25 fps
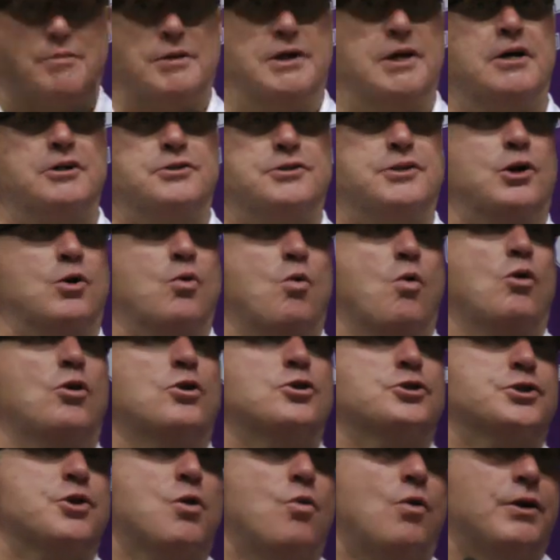Because the
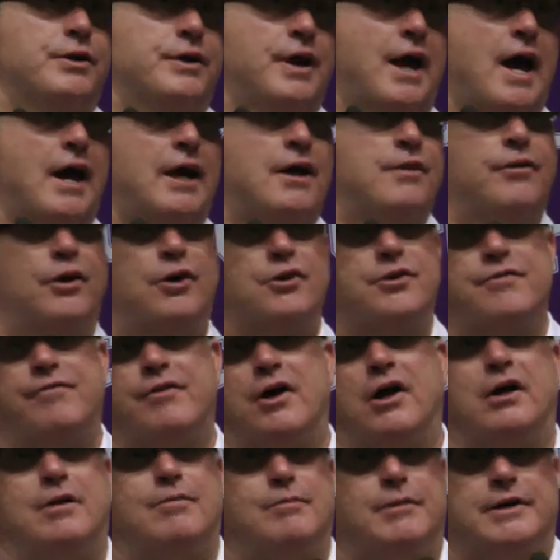corner's going down in their
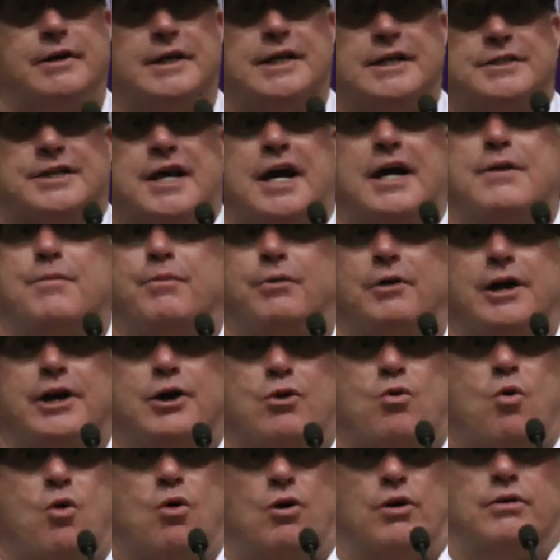development, he's had to play
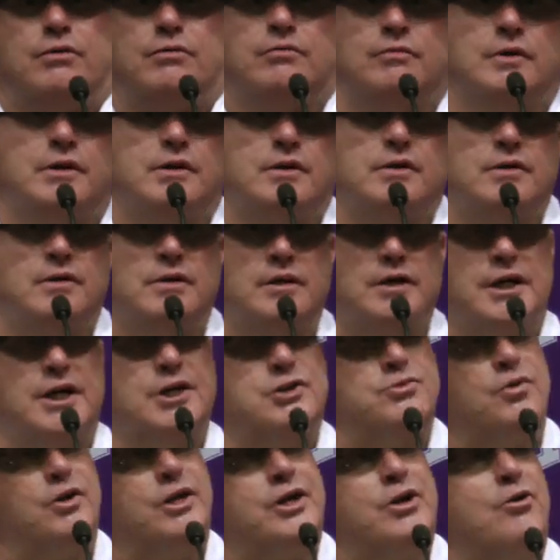corner.
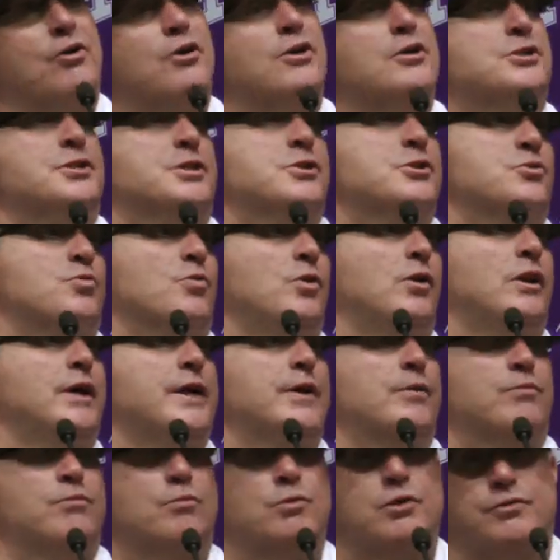It's really hurt us because
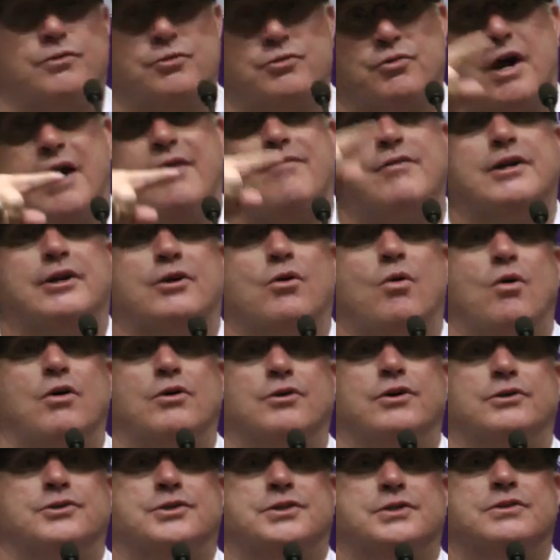really, with Trayvon
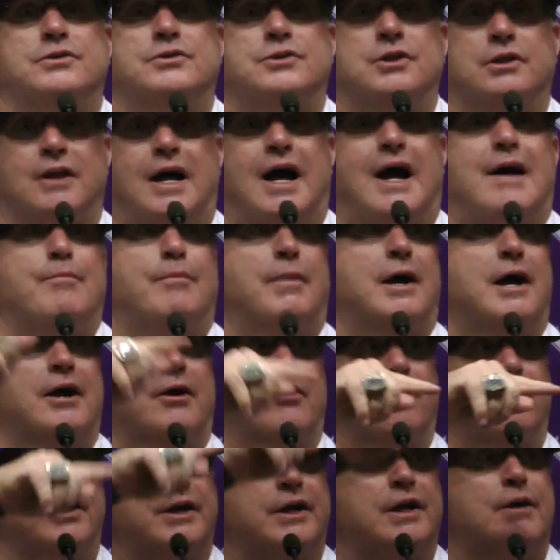going to
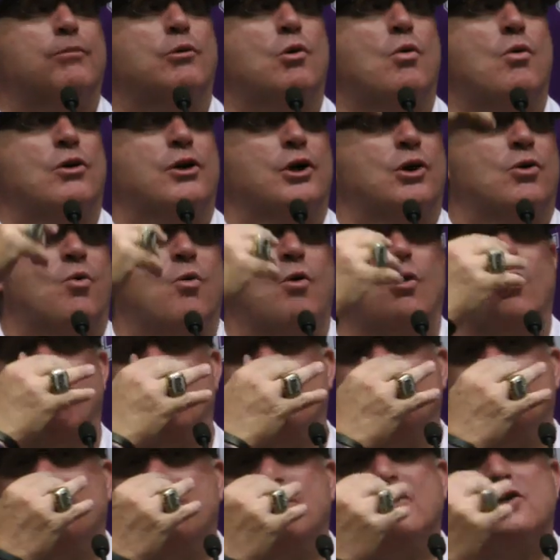linebacker and him going to
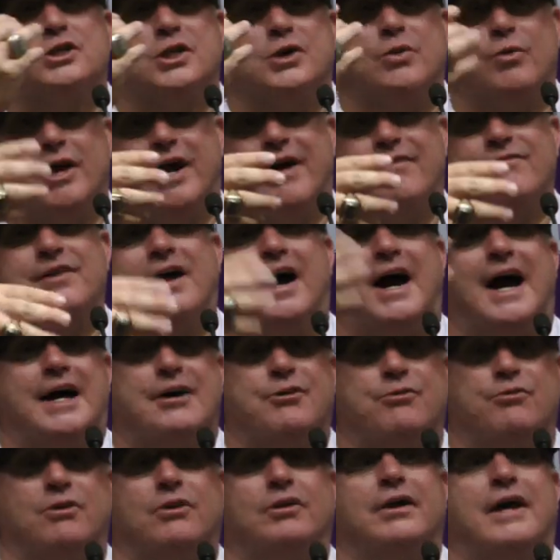corner, usually we have
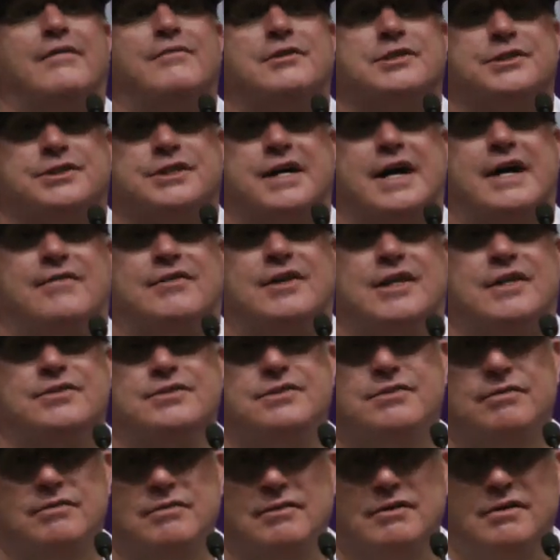9 to 11
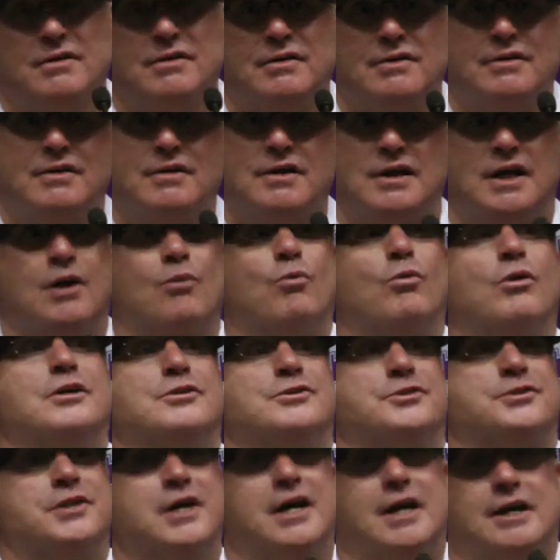safeties and we're
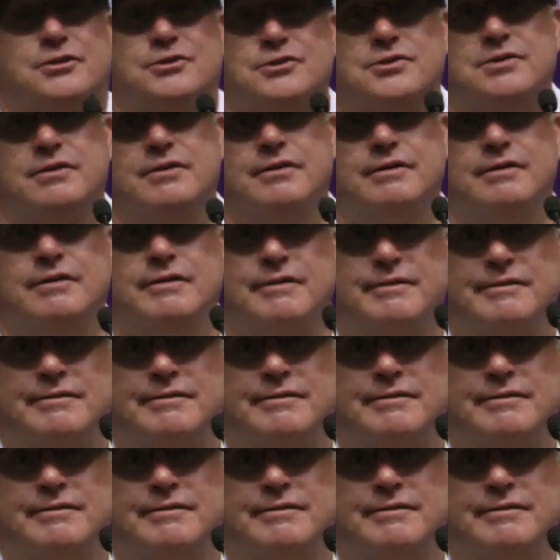at six.